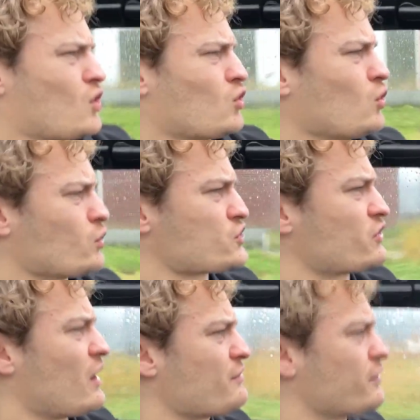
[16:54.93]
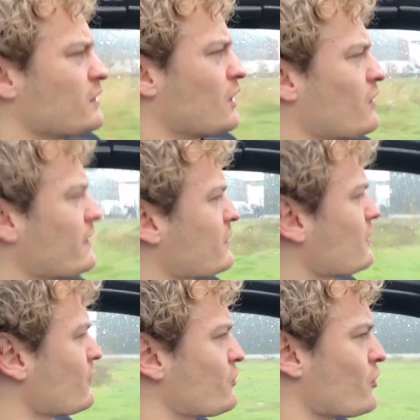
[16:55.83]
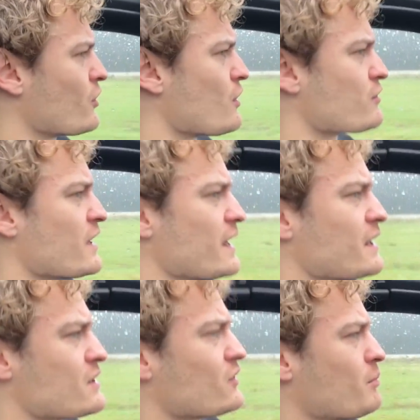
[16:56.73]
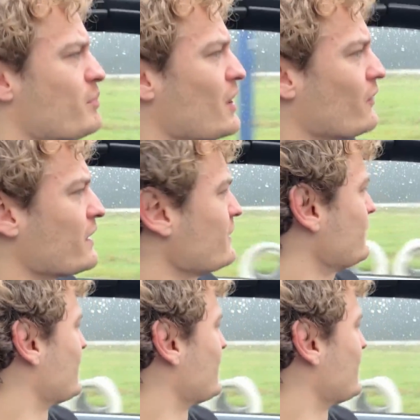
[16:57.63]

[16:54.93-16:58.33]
cool stuff. All right, I got to turn over here. They're building.